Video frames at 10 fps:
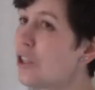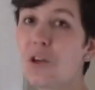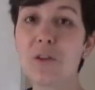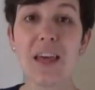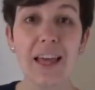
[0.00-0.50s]

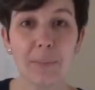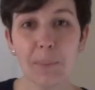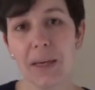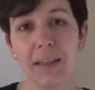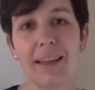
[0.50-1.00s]
So that
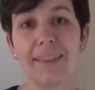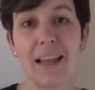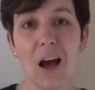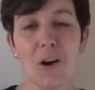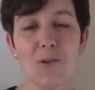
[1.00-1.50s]
means that
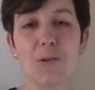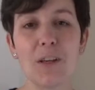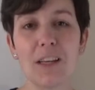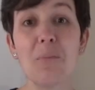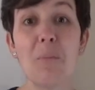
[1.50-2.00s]
now you
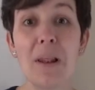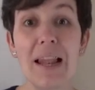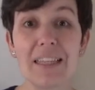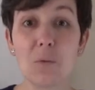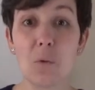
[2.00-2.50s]
need
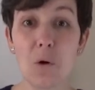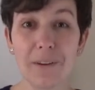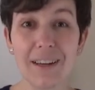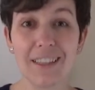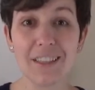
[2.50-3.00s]
less
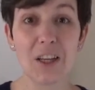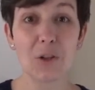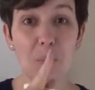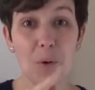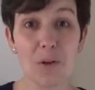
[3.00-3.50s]
workers to
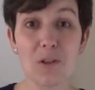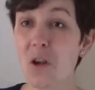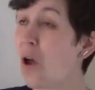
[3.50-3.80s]
produce